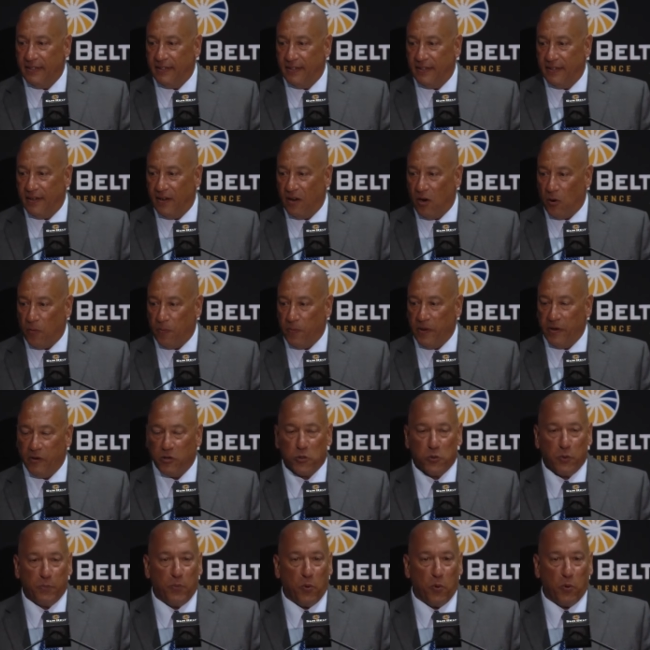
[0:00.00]
and our
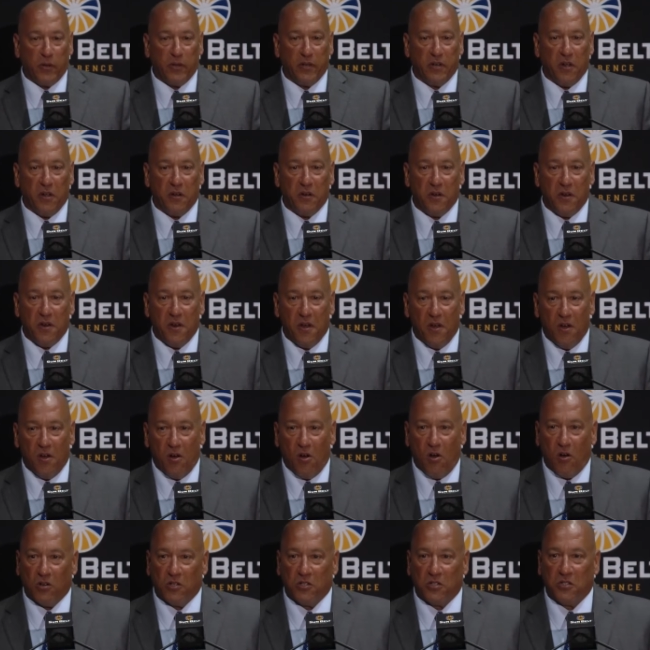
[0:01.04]
players reporting on
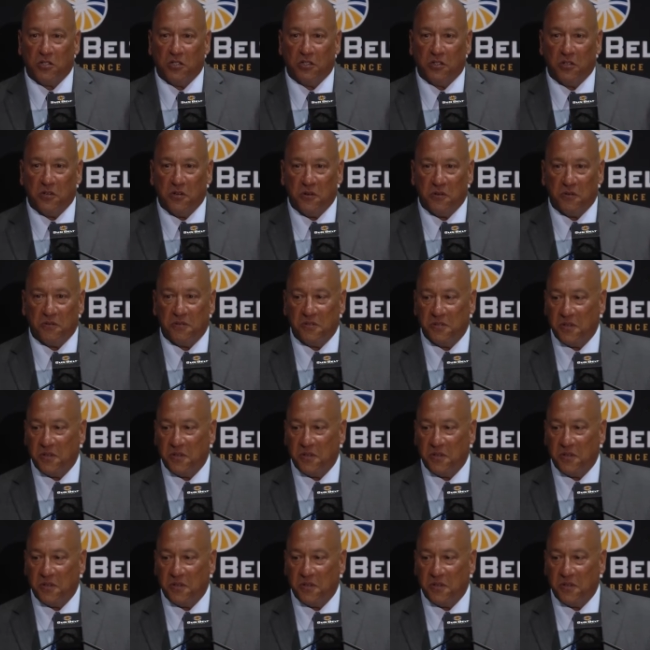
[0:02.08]
August the 3rd.